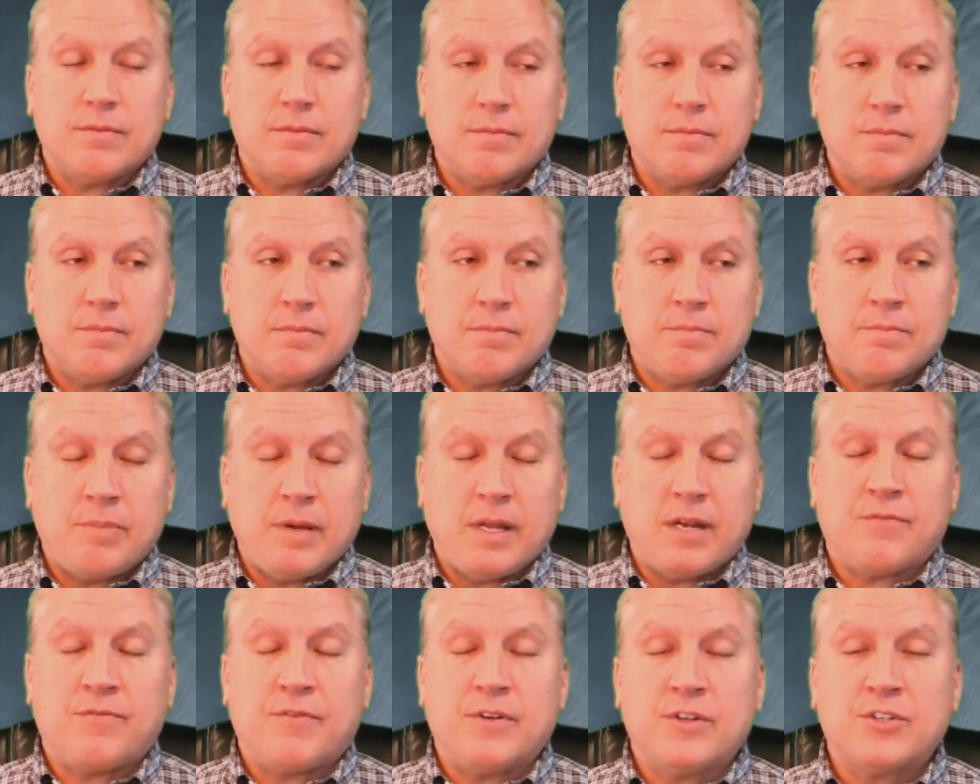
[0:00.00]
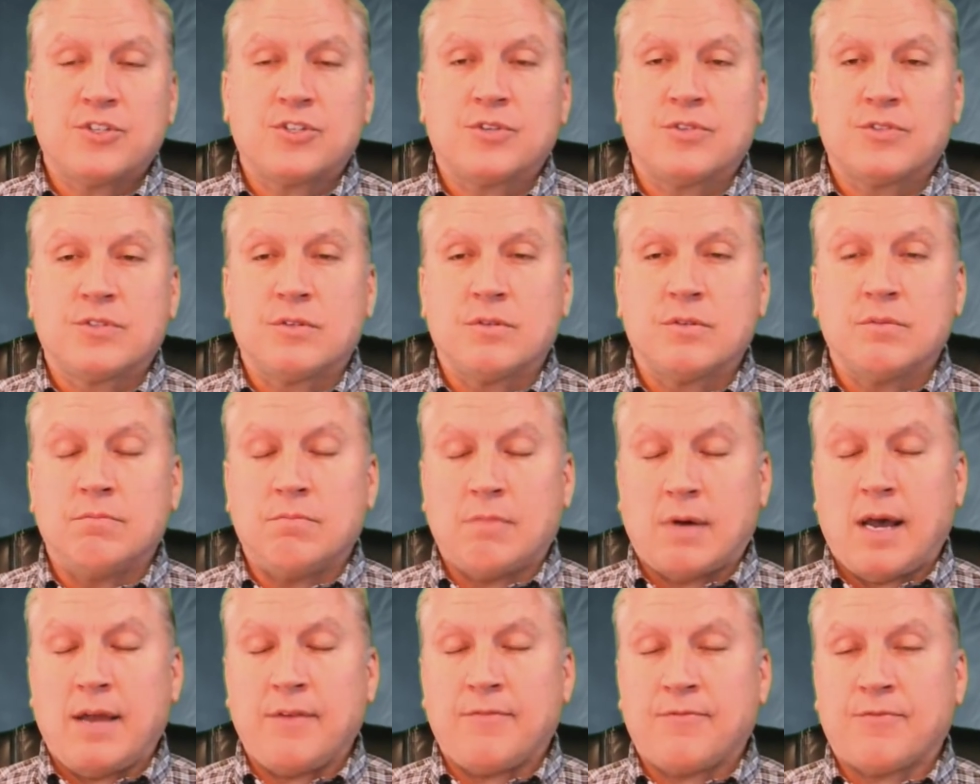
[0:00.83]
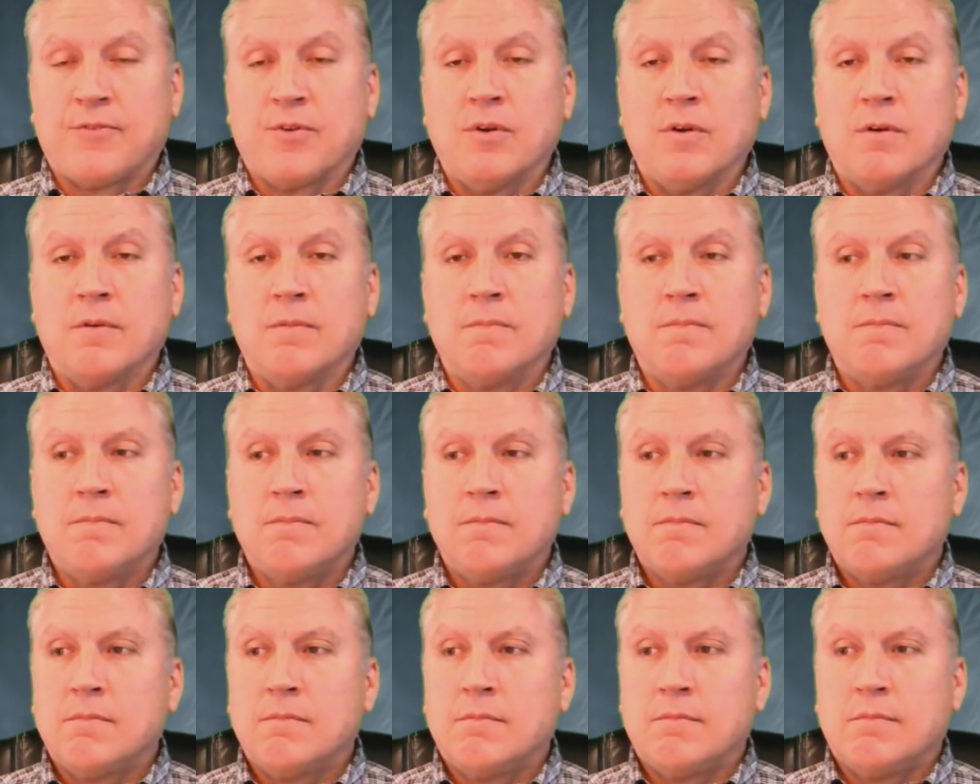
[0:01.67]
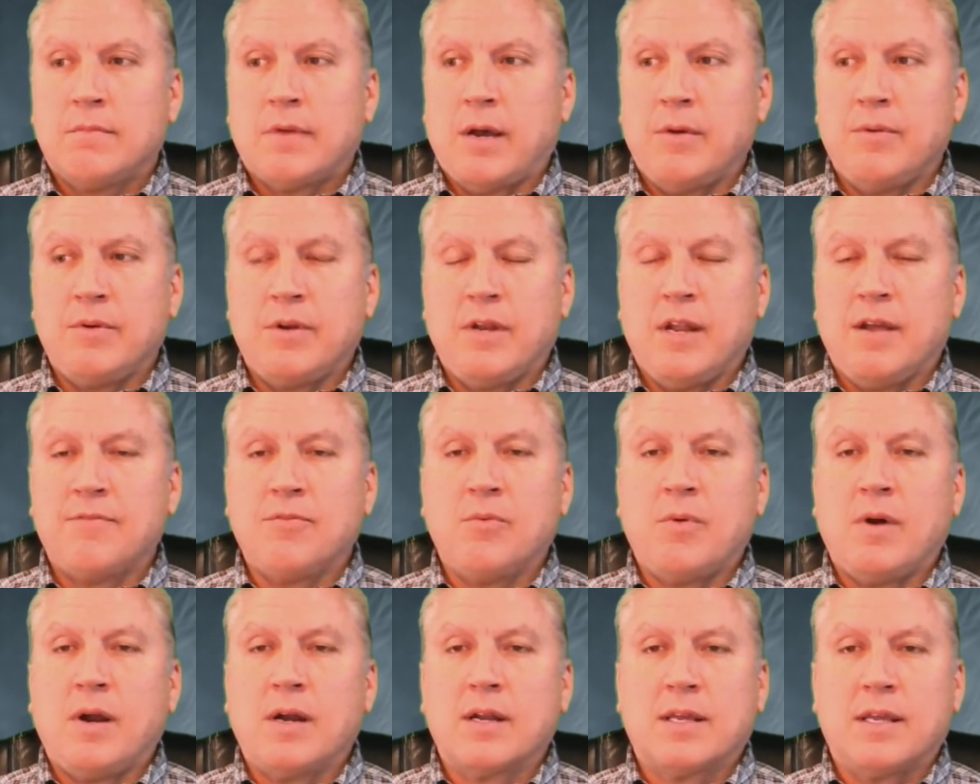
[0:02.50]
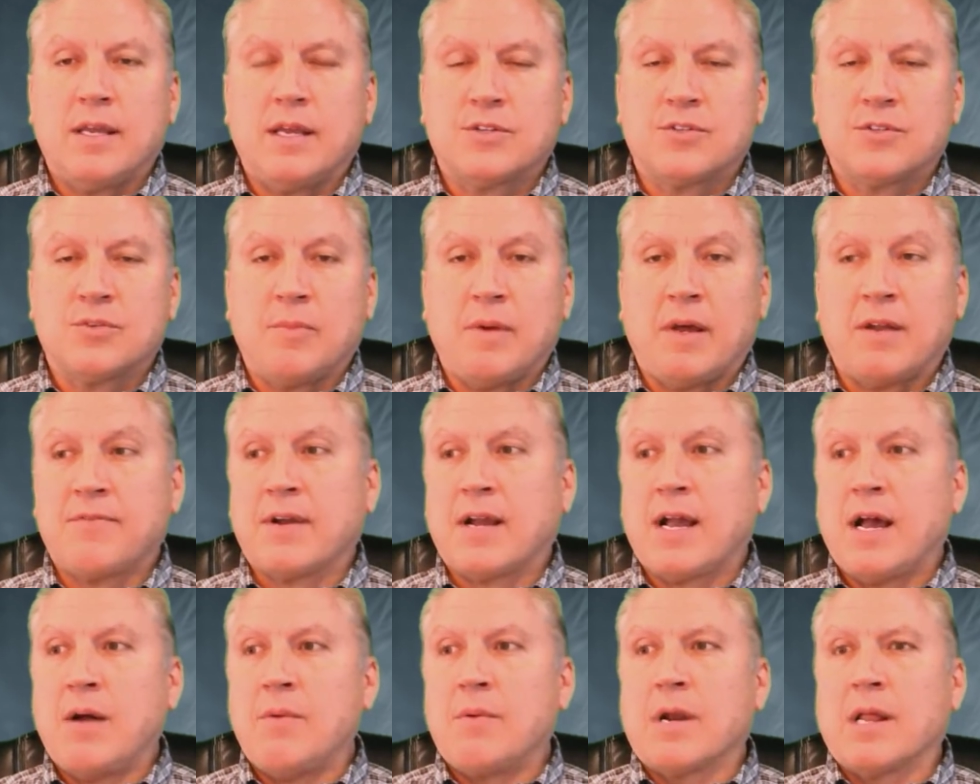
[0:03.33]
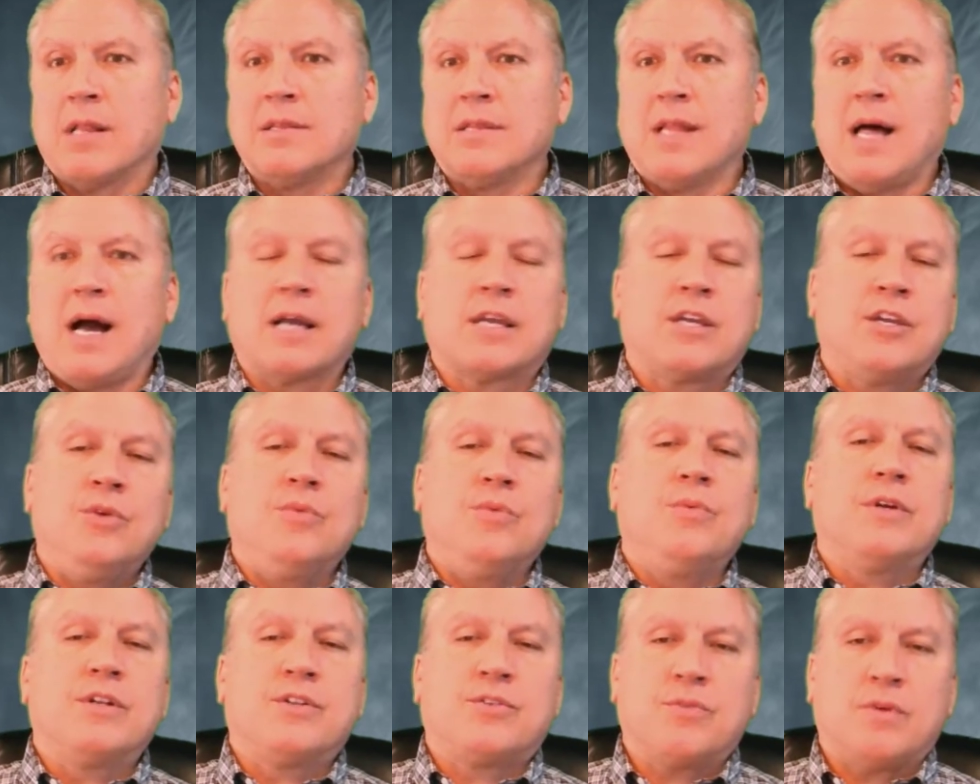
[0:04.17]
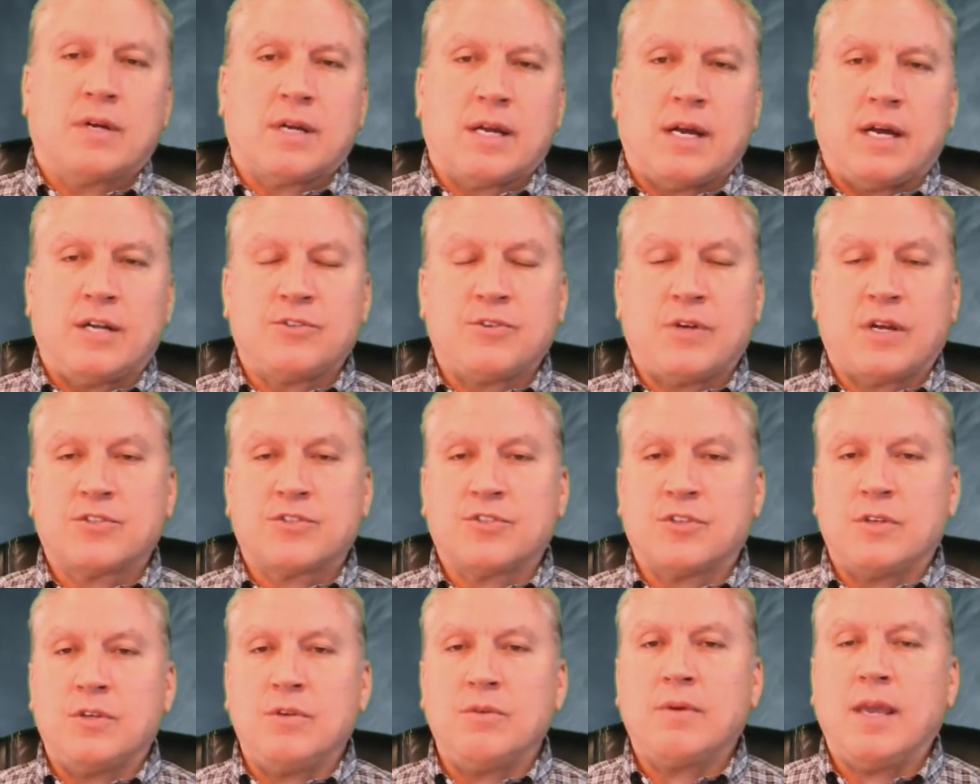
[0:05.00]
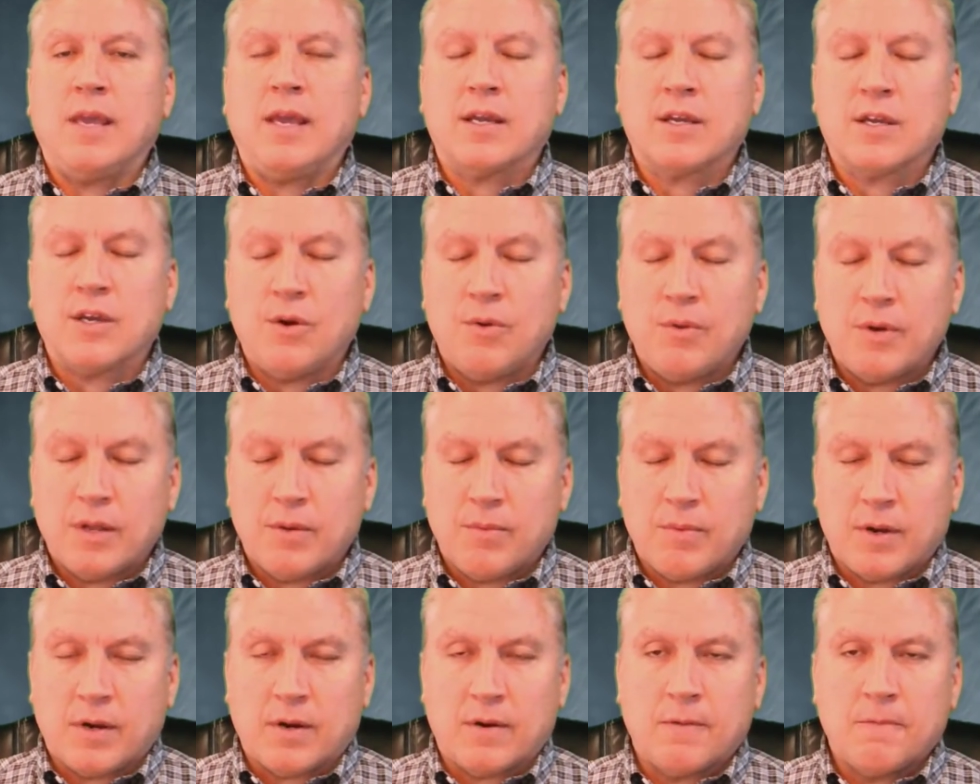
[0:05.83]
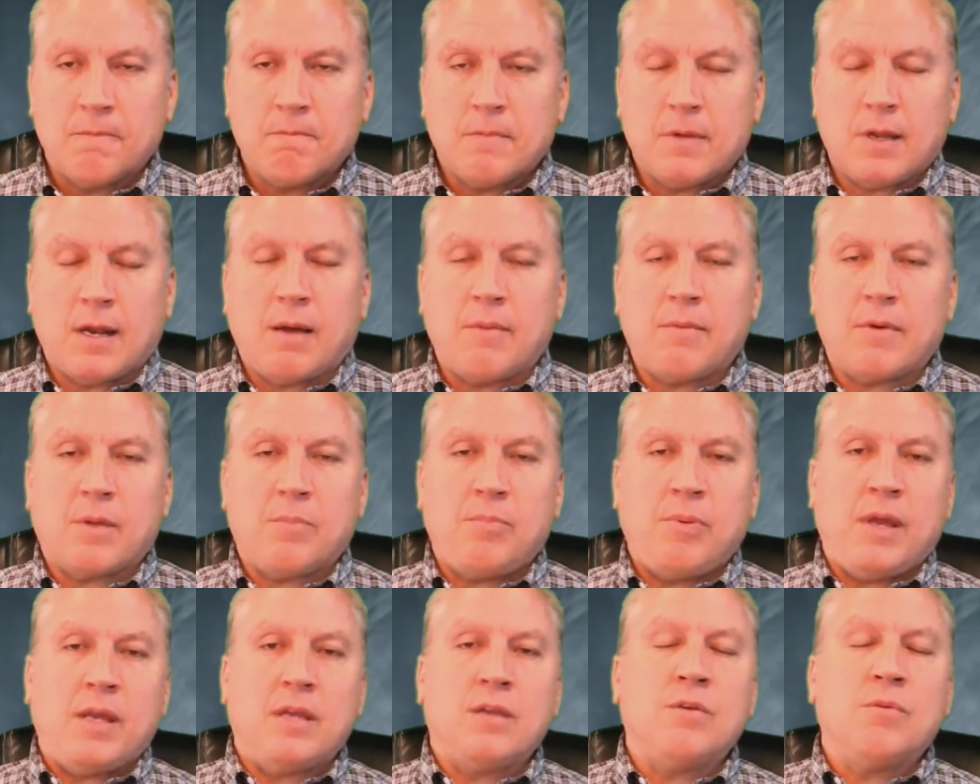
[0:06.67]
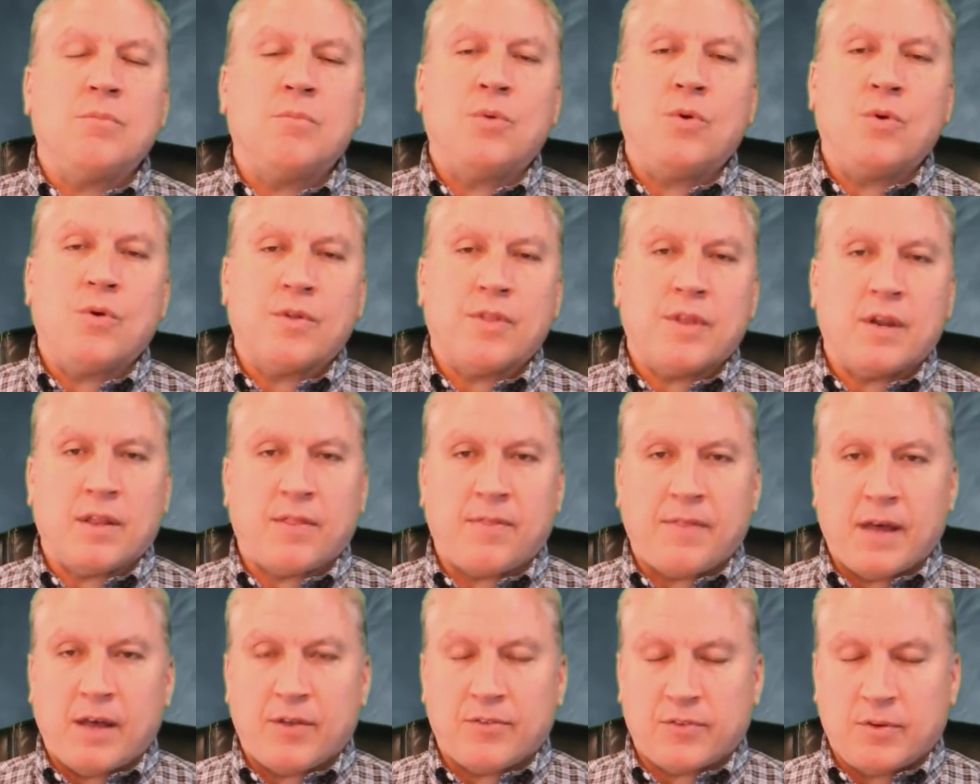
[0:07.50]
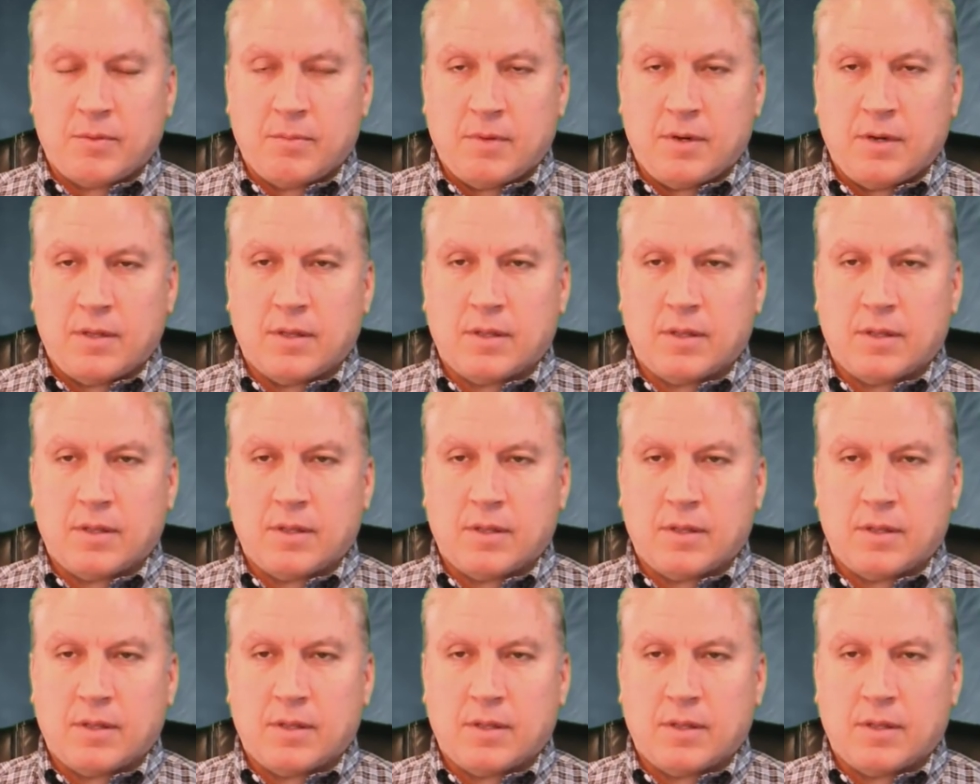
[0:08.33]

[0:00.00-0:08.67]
beneficial to my firm, I would never want to cancel. Matter of fact, I want to lock you into a contract so you can't go anywhere, and I want to pay you more than $1,000 a month.